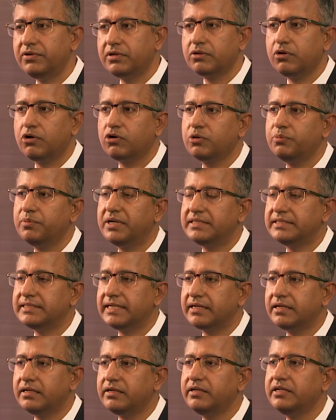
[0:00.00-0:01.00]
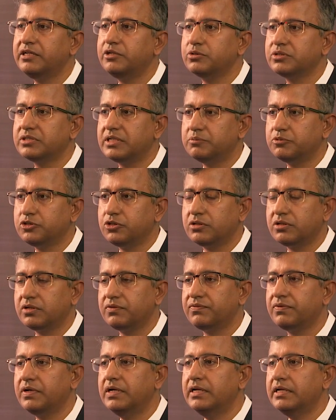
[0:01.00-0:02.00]
if your glaucoma is secondary to some
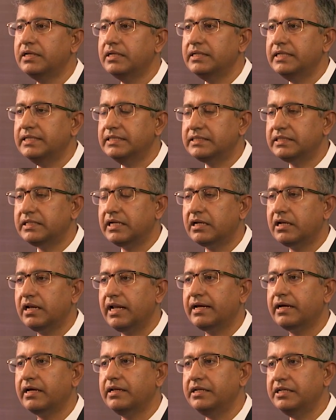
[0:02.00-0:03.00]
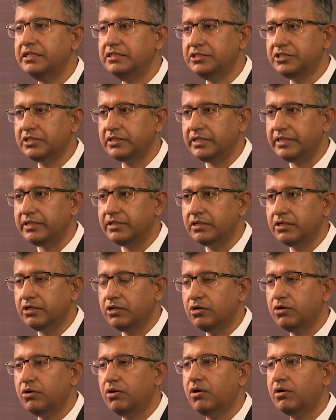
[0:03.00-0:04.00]
sort of incident like an injury
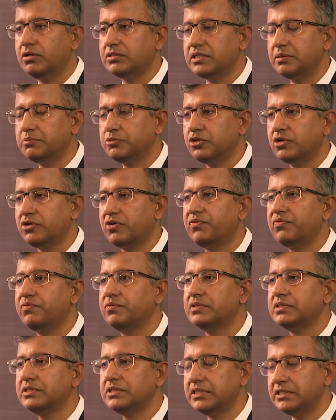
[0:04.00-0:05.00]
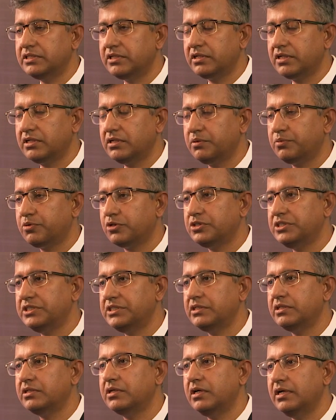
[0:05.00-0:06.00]
or some sort of surgical
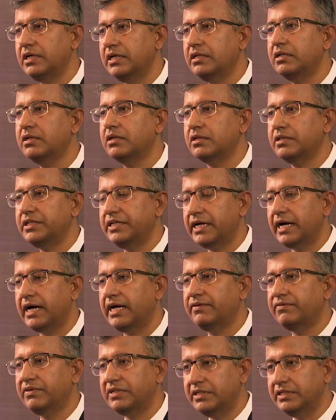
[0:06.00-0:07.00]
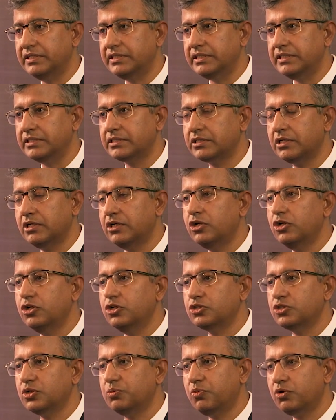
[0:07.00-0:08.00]
procedure in the eye with disease.
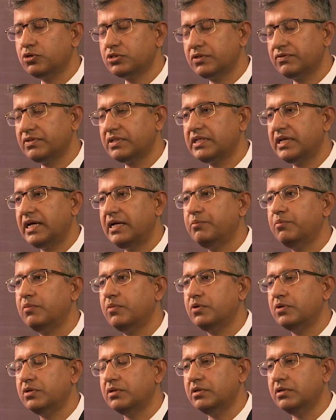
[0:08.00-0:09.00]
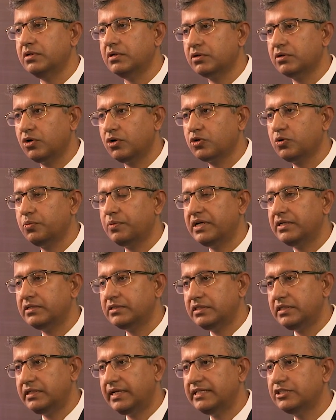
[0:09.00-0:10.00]
So most of the time,
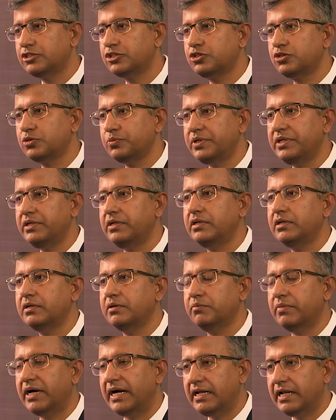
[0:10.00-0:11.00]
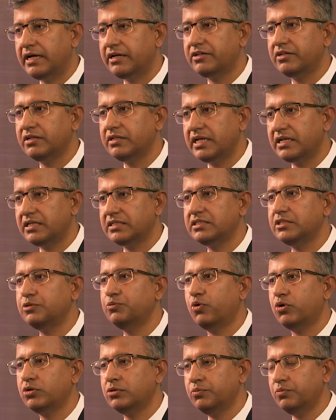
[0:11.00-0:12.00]
glaucoma tends to be bilateral, that is
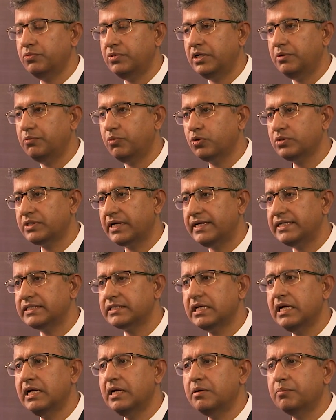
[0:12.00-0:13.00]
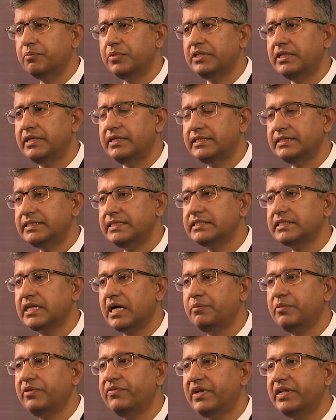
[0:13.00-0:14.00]
in both, in both eyes, but the
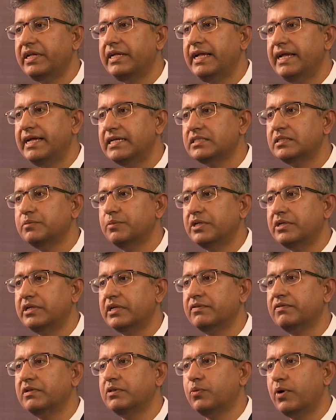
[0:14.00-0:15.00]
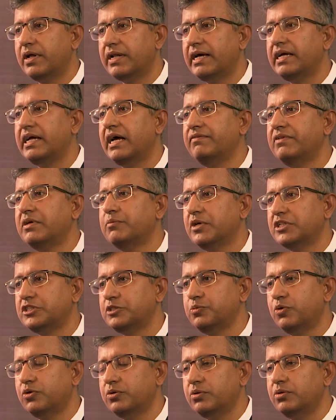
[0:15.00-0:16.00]
disease can be very asymmetric with one eye having
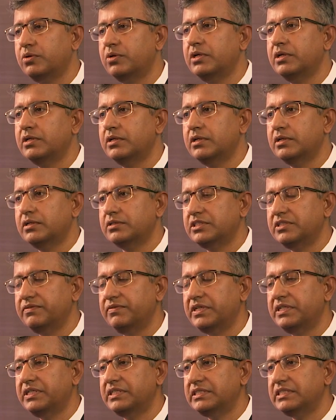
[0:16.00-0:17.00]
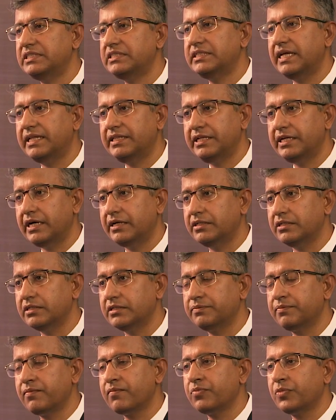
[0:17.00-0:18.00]
much more severe disease than the
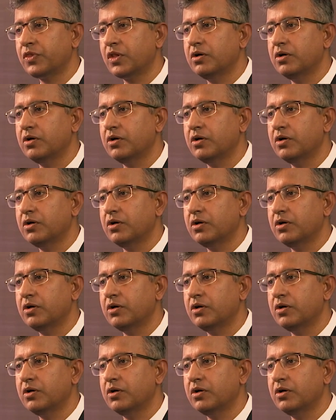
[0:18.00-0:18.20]
other.